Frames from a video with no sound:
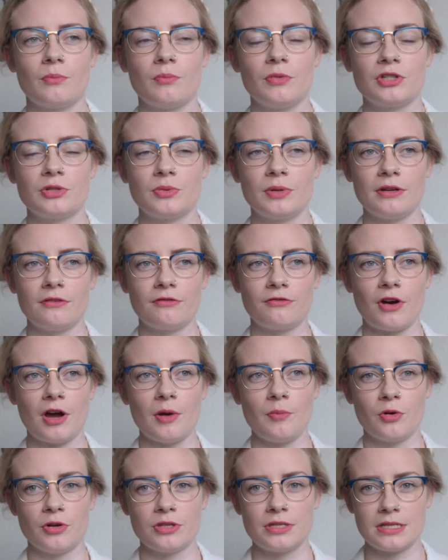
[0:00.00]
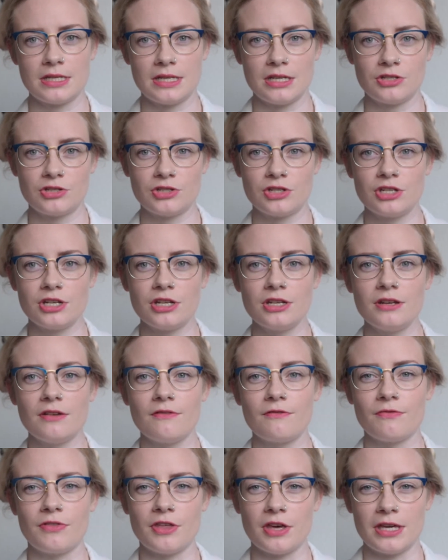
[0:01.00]
between fibroids and estrogen,
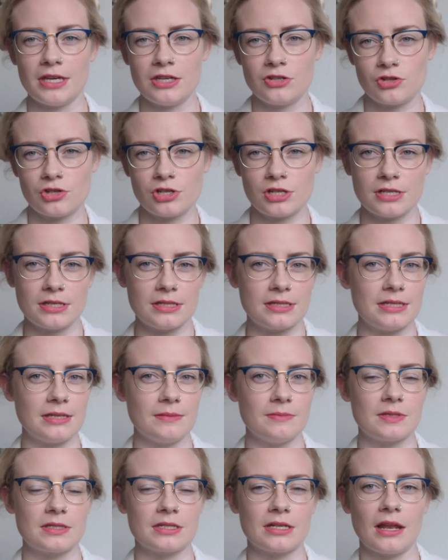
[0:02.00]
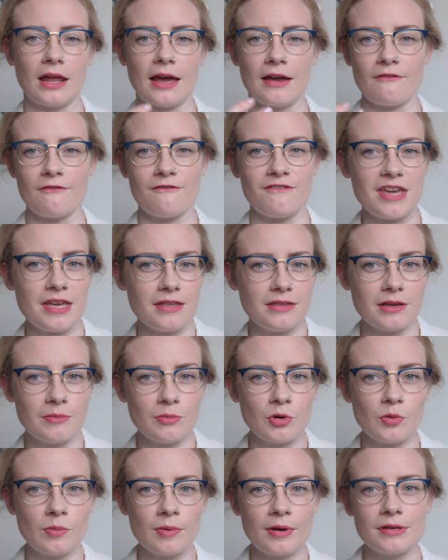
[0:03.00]
the estrogen seems to feed
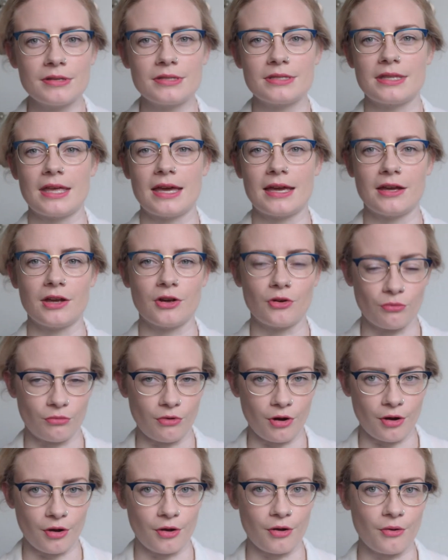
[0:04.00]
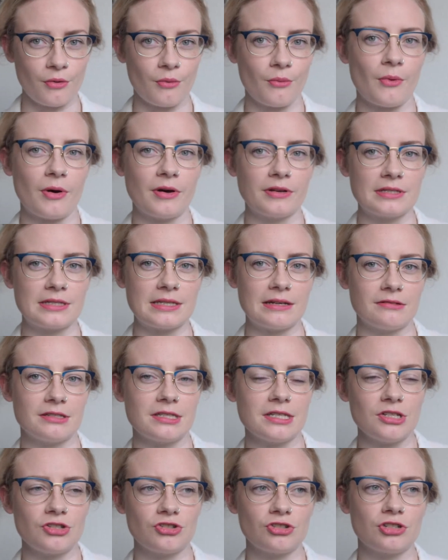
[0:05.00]
them almost. They grow whilst there
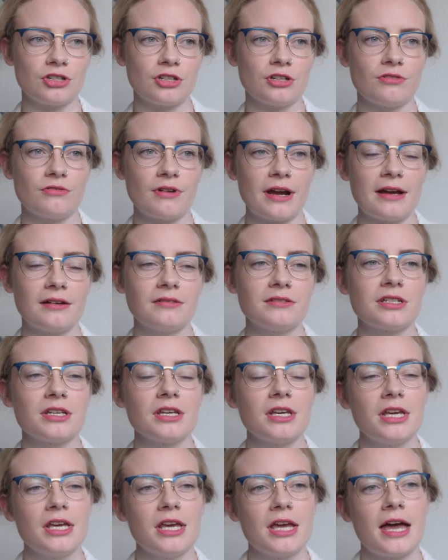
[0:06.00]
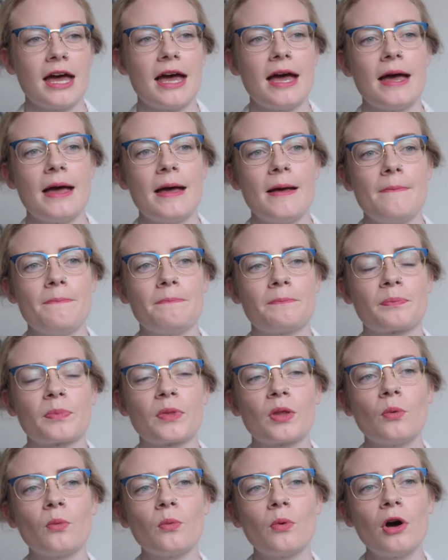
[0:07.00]
is estrogen around.
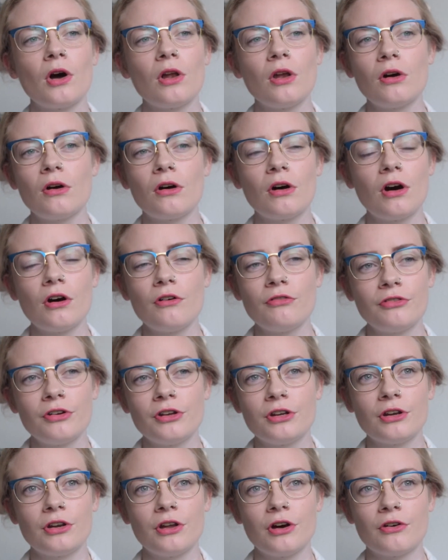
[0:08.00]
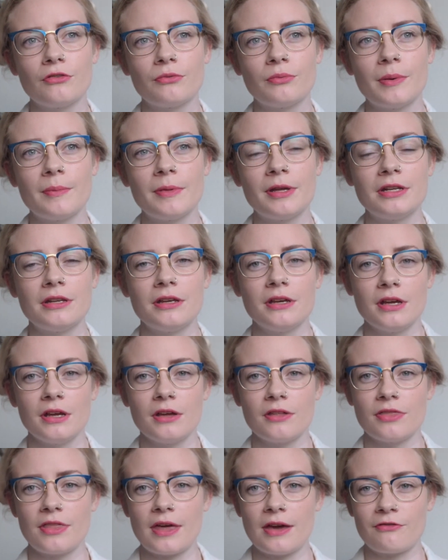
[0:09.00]
Often a lot of women,
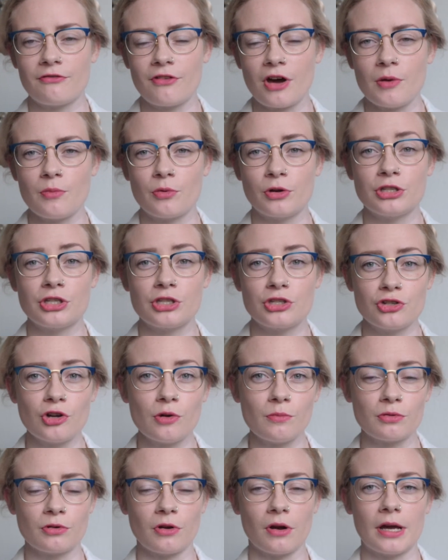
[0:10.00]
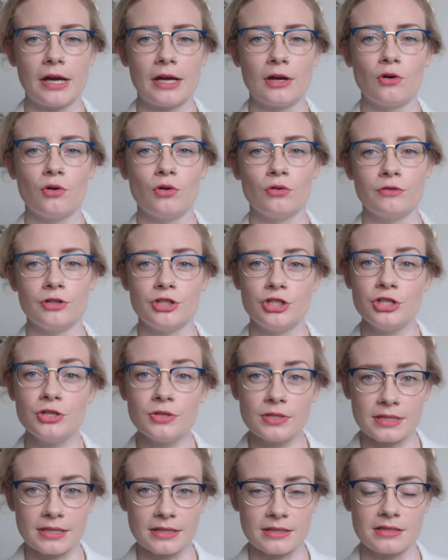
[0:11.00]
their fibroids stop growing or
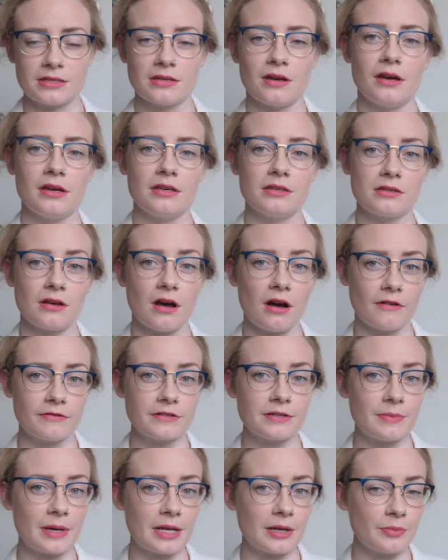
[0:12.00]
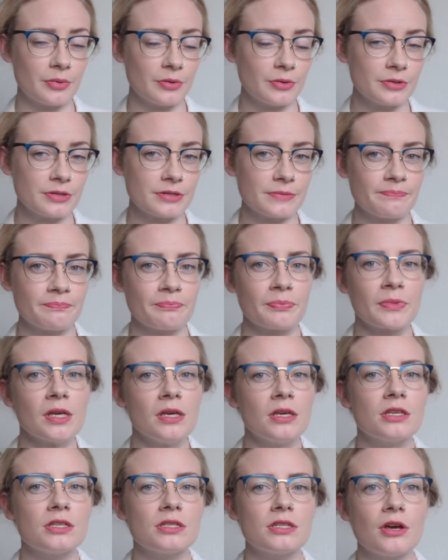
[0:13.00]
reduce in size after menopause.
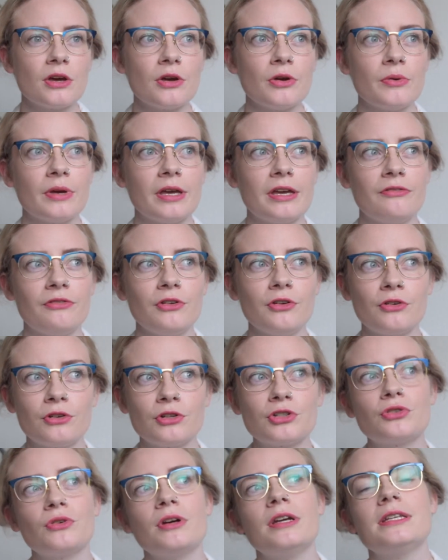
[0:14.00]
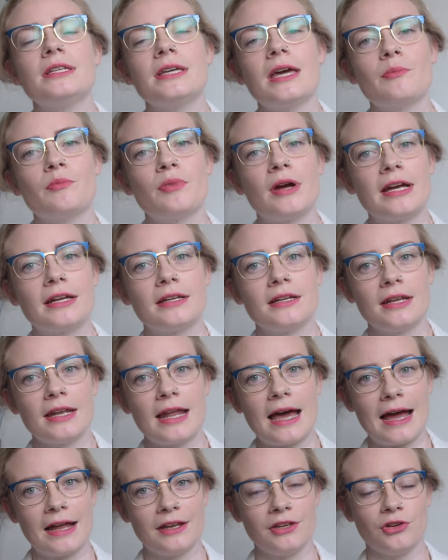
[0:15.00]
So if you're not trying to get pregnant
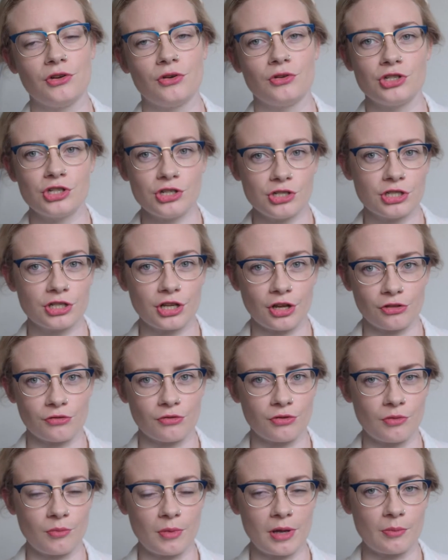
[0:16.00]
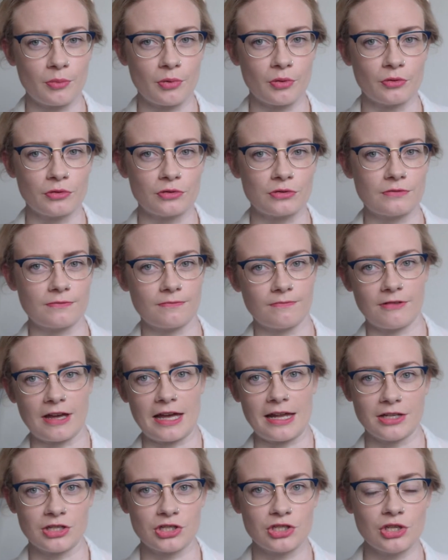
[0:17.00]
and you're due to go through the menopause
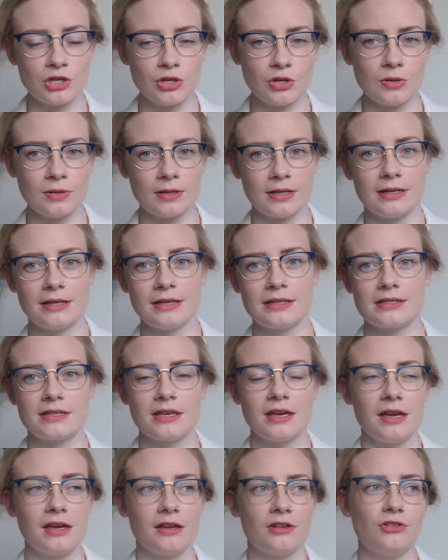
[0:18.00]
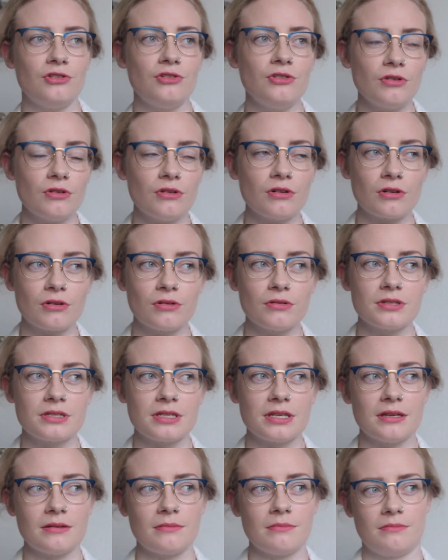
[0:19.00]
fairly soon and it's not
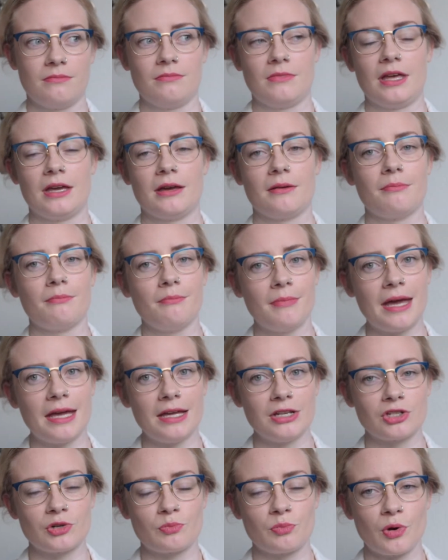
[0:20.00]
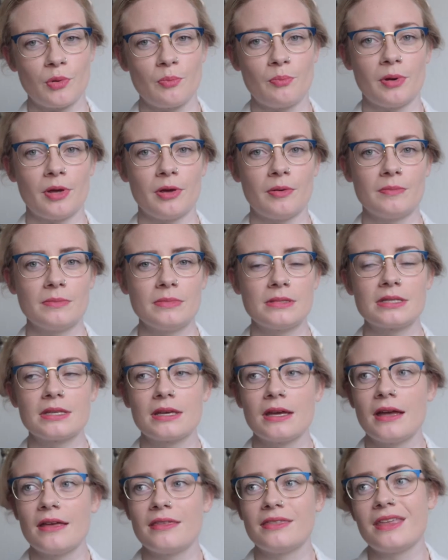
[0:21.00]
causing major problems,
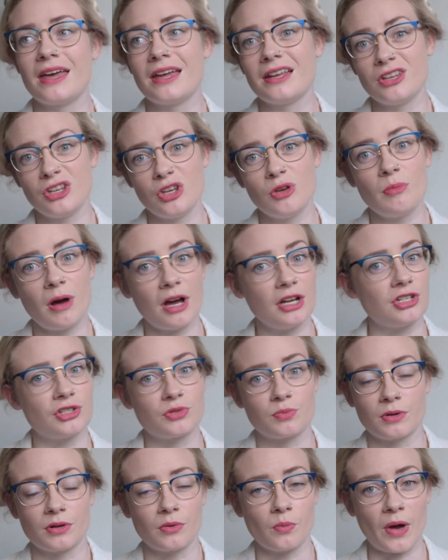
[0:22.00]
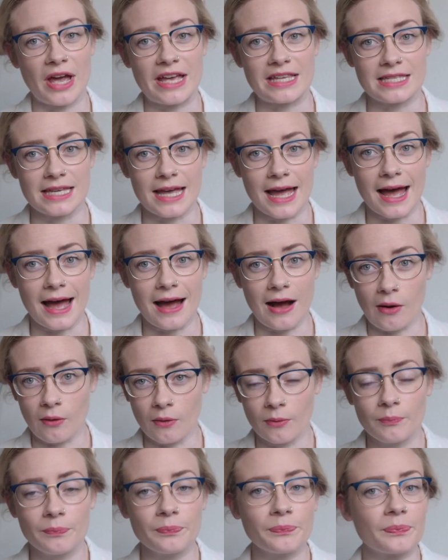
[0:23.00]
then you might just want to wait it
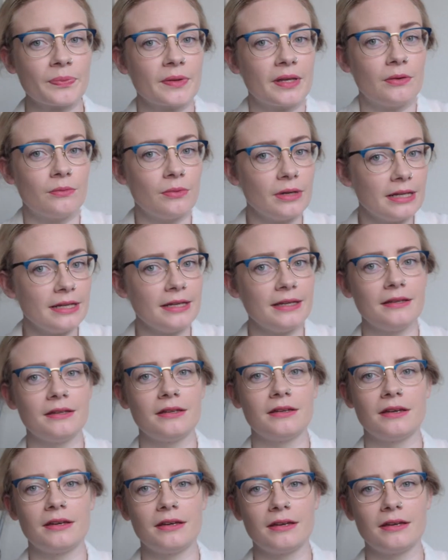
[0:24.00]
out. It really